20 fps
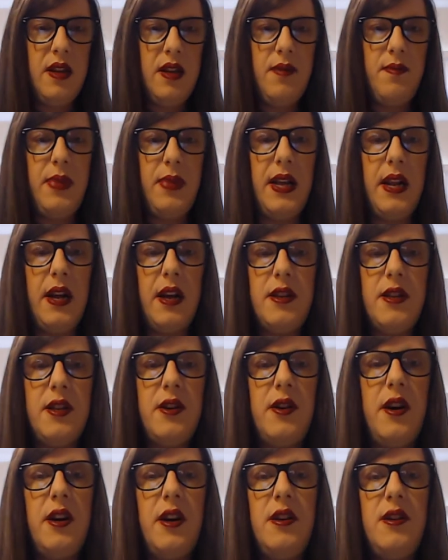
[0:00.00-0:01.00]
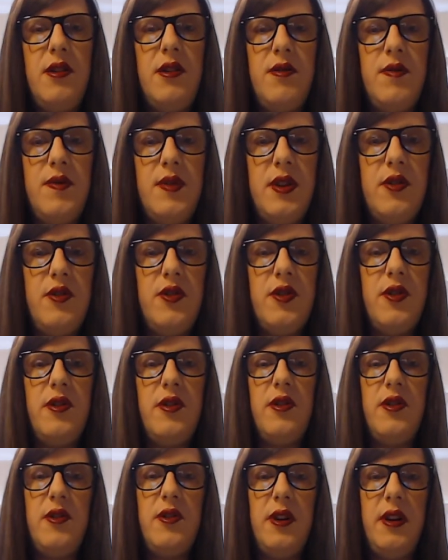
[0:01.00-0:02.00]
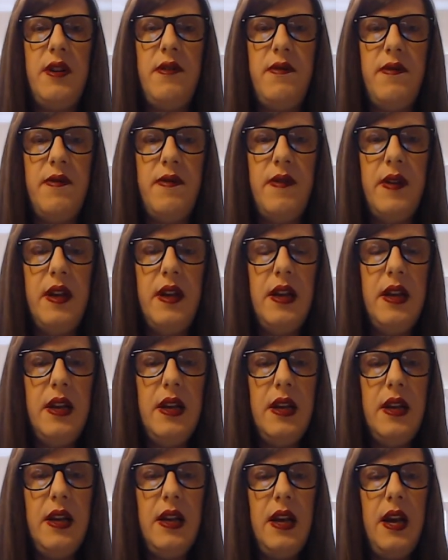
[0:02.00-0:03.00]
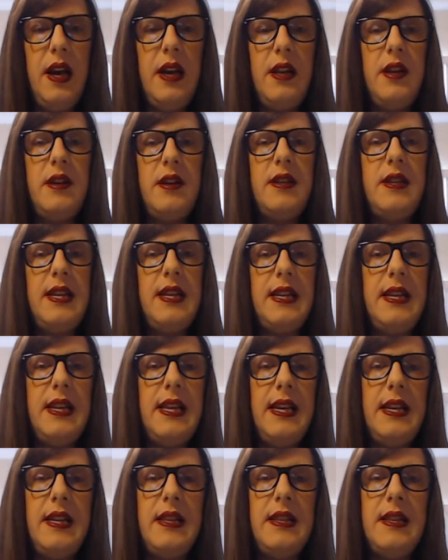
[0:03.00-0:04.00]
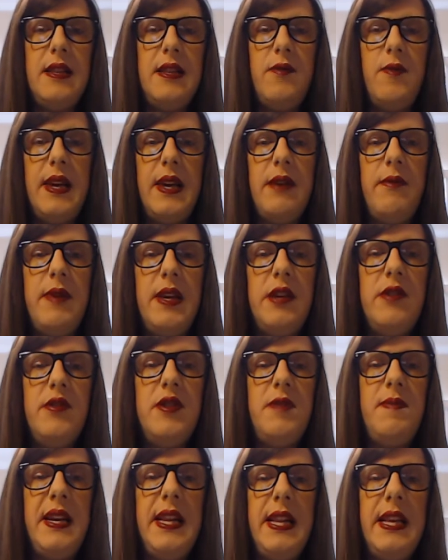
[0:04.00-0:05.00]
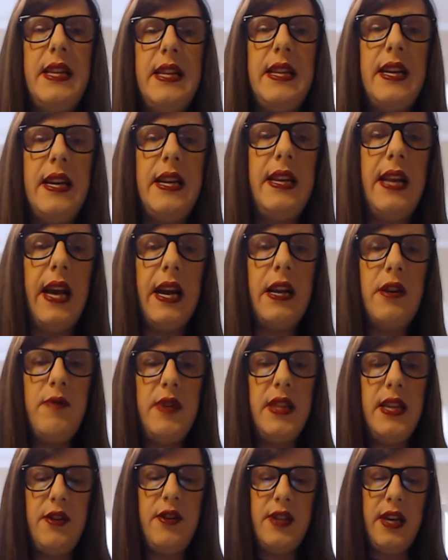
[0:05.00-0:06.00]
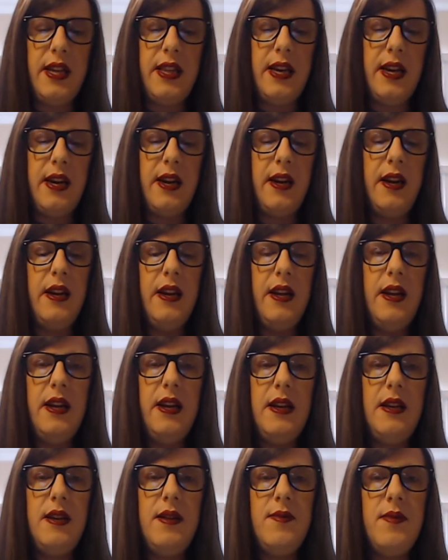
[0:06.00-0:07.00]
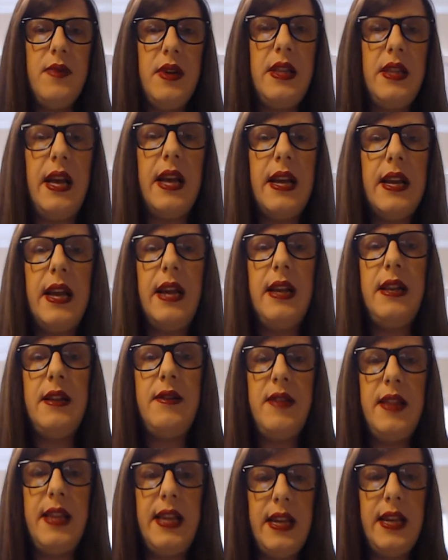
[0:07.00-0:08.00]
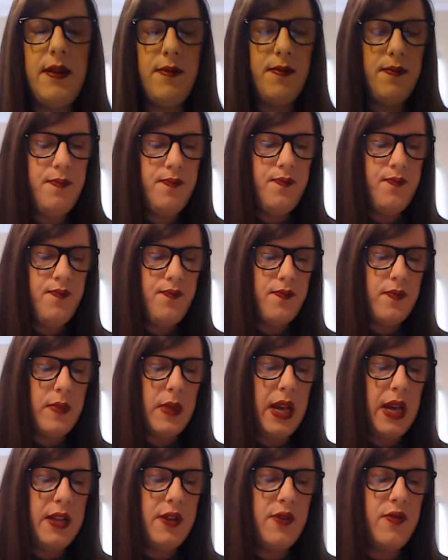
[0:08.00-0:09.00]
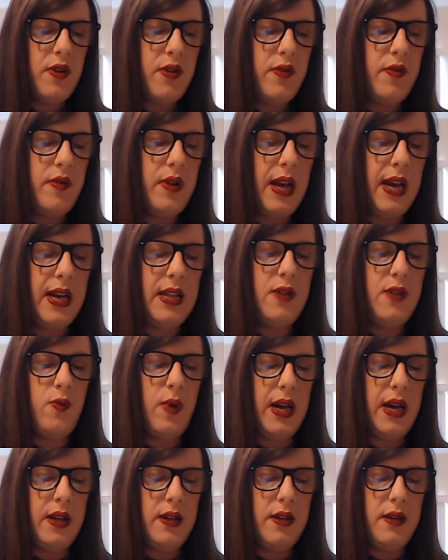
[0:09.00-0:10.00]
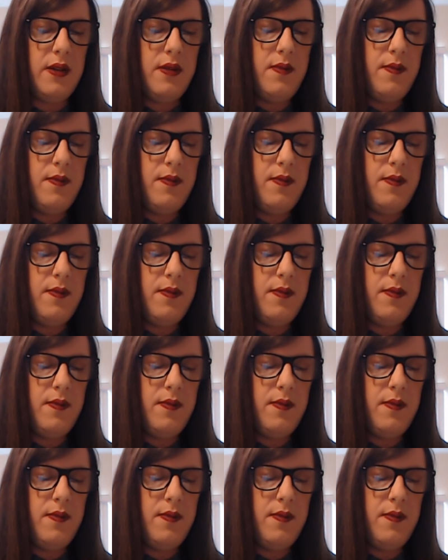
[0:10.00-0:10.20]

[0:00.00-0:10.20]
But also our social sort of understandings, the way we use media to connect with each other, and that kind of thing has grown as well.